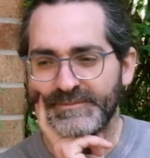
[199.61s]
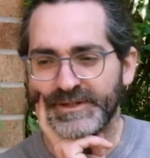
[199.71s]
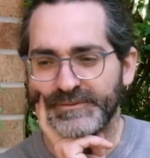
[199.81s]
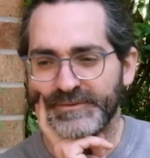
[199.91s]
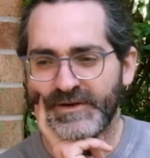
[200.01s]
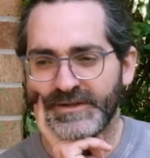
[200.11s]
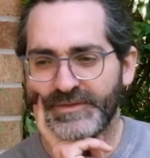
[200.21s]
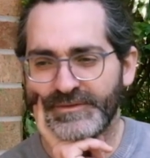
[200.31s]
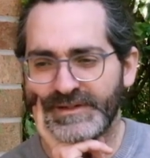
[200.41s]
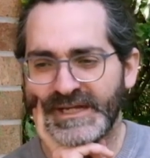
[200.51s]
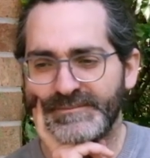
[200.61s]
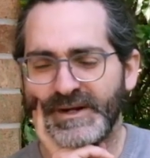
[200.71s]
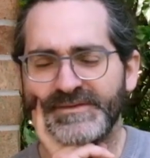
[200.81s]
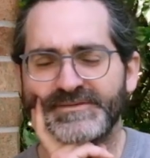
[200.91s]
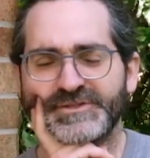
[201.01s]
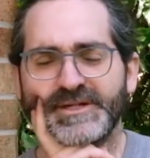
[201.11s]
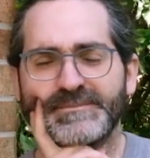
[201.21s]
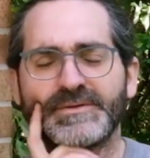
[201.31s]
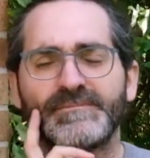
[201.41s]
but it was on a 3-day bus trip.